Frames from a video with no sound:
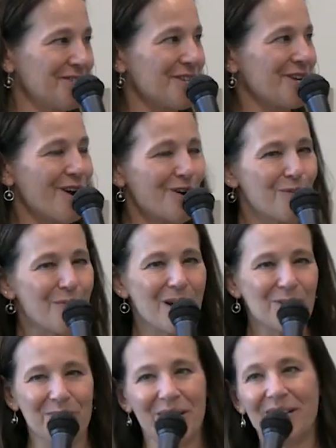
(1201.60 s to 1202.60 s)
that are
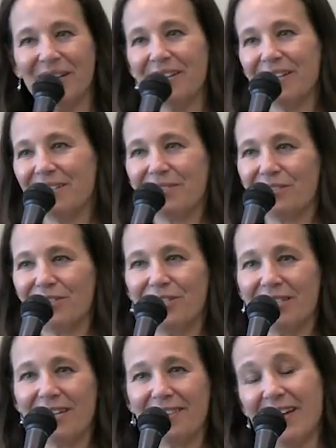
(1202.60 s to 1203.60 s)
around me. So
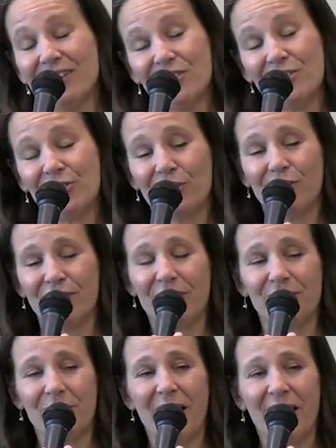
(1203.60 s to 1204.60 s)
she's like, that just serves
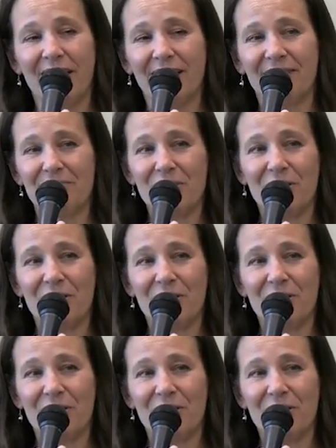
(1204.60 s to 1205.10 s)
as my,